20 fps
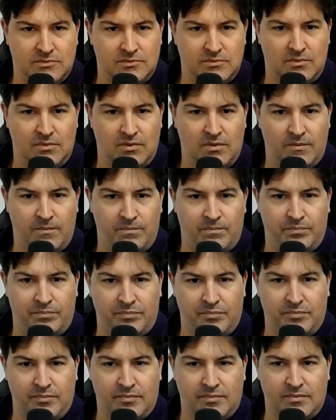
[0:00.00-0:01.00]

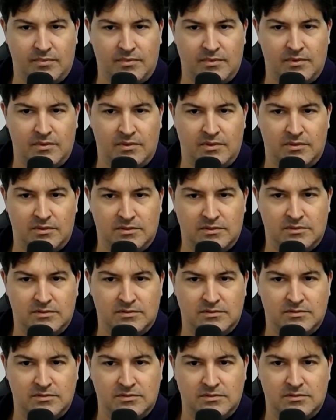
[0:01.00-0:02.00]

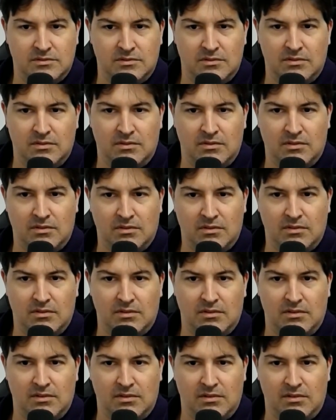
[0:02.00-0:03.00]

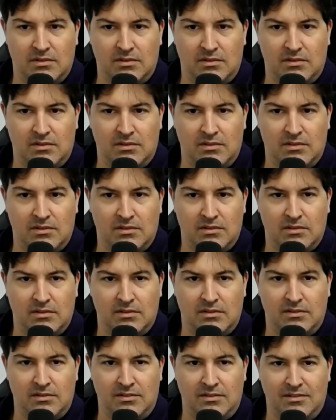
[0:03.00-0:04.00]

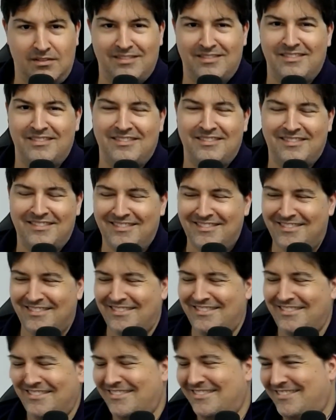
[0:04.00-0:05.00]

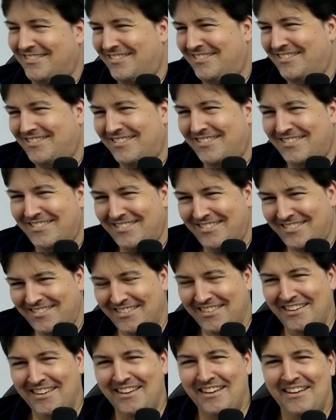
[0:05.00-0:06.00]

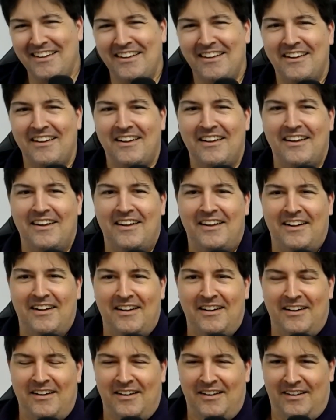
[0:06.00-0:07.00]

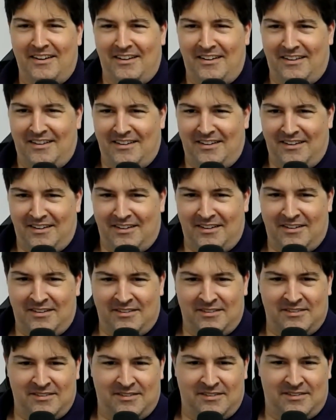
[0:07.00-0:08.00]
No words are spoken by the person on screen.